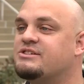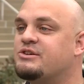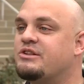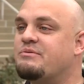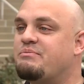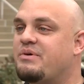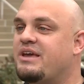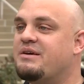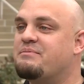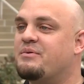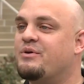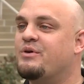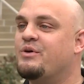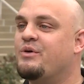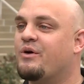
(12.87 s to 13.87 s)
These are the
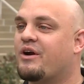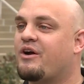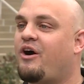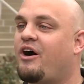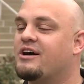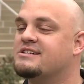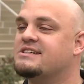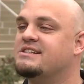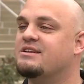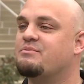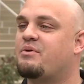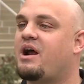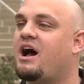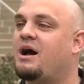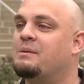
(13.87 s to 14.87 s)
people who are causing the
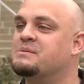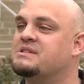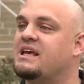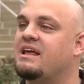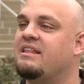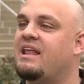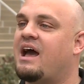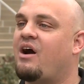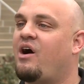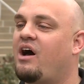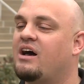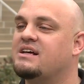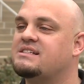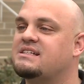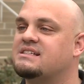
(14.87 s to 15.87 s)
problems, and now
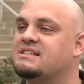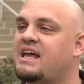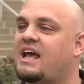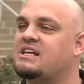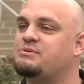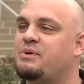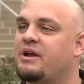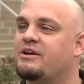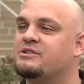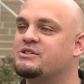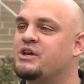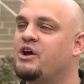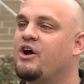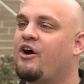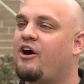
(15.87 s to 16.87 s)
us as
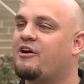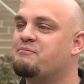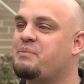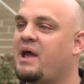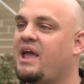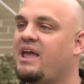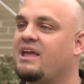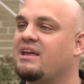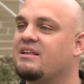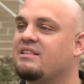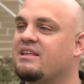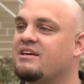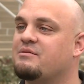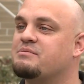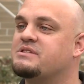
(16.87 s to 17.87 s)
taxpayers are
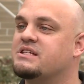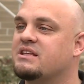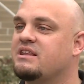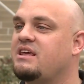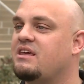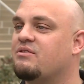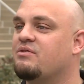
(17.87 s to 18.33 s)
paying them to